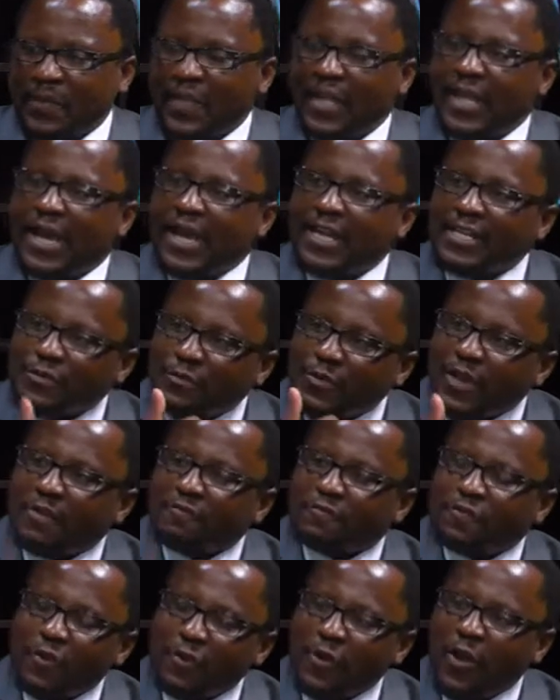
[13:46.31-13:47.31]
and we are
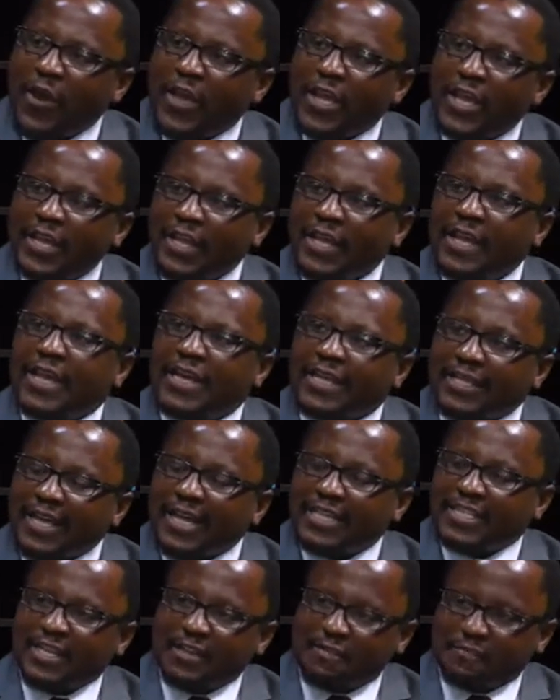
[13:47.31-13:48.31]
following that
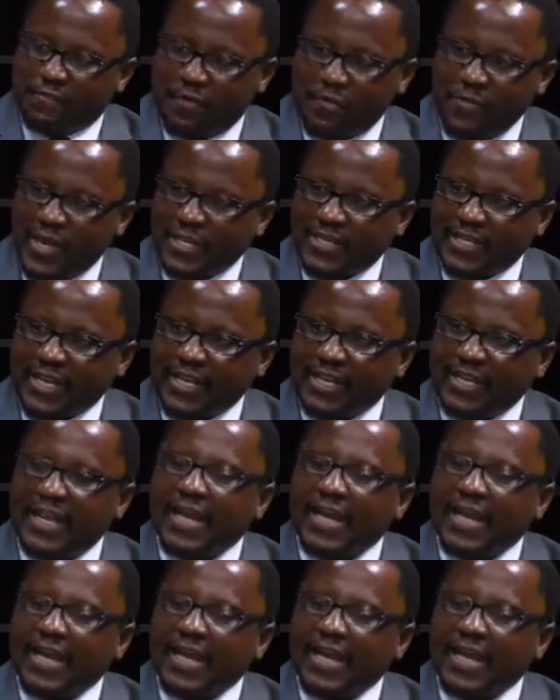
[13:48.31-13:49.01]
information.